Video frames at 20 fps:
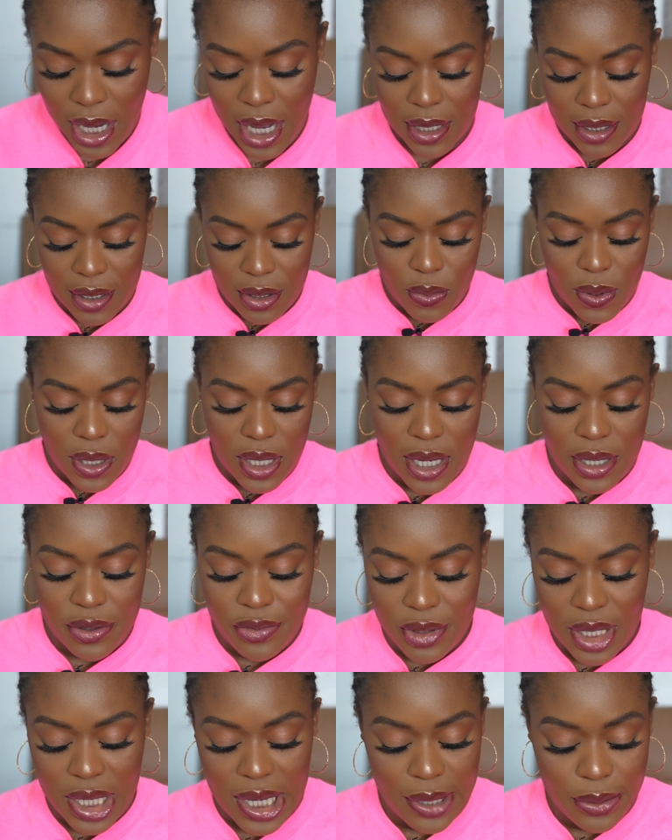You guys, this weather is
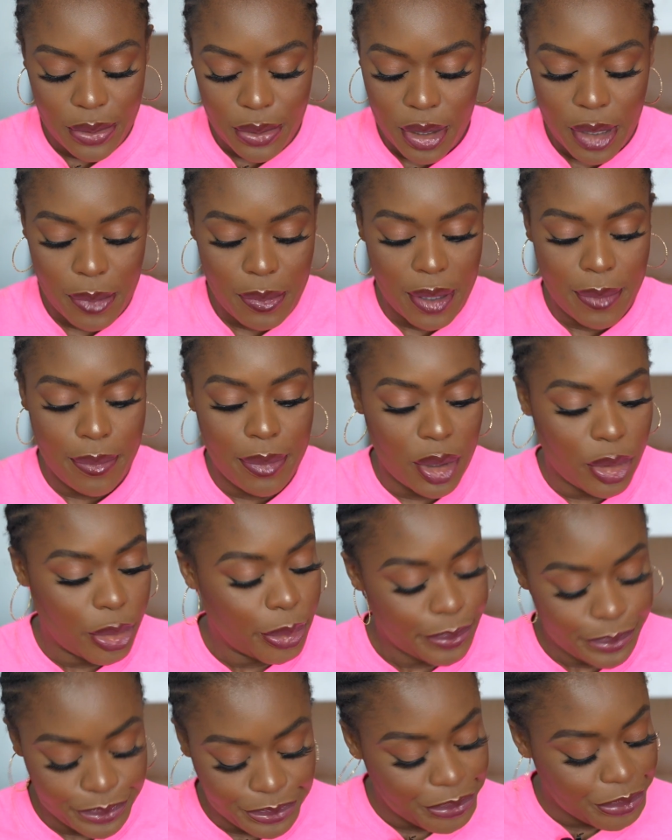really annoying me,
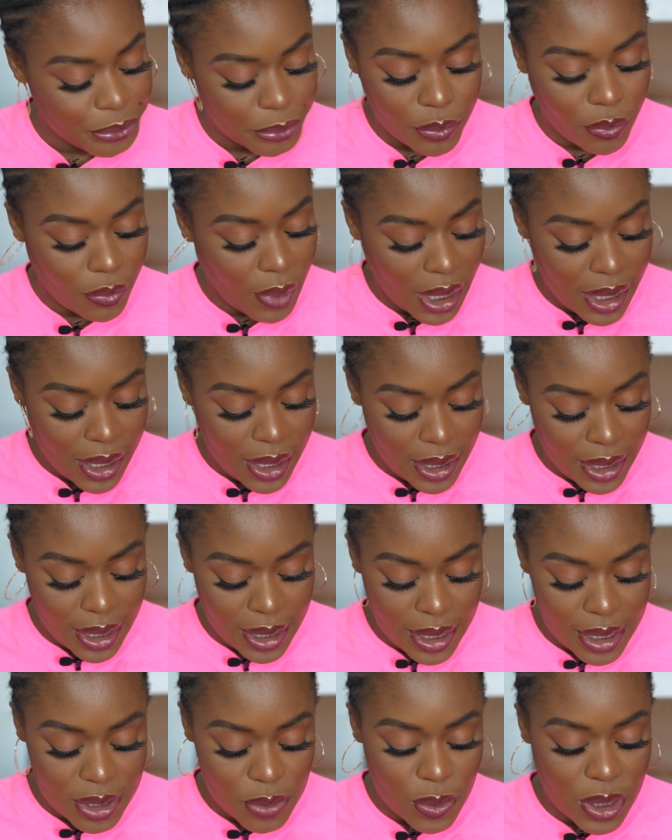but it
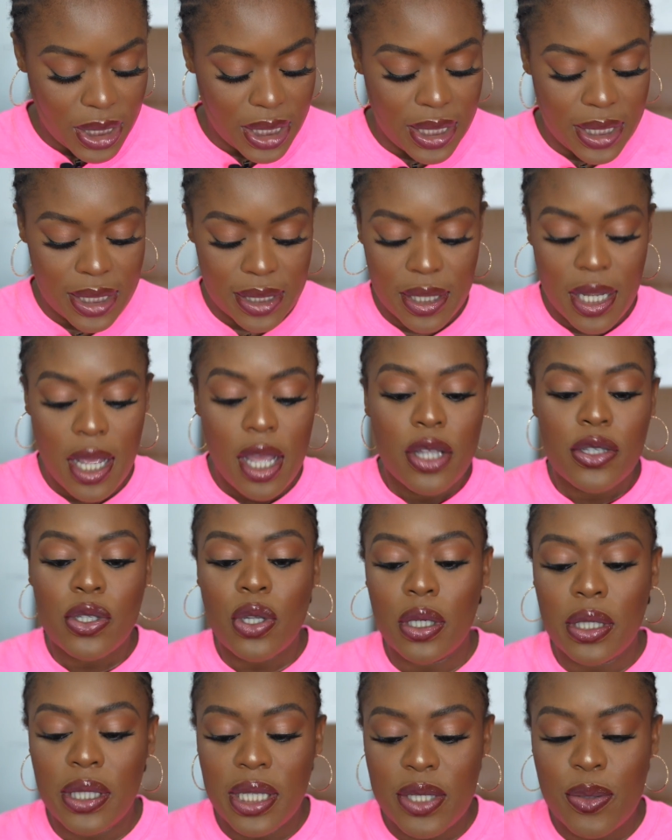is what it is.
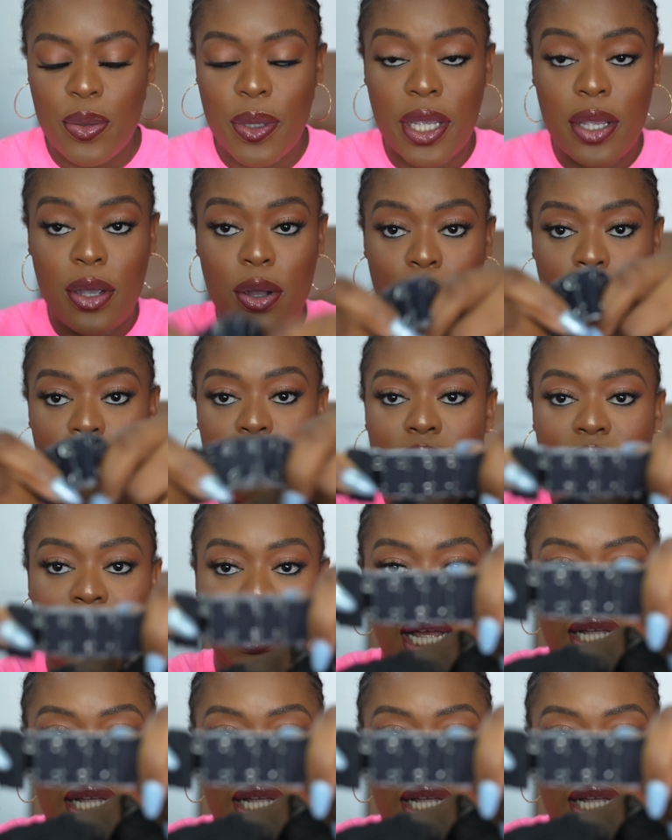So this wig comes with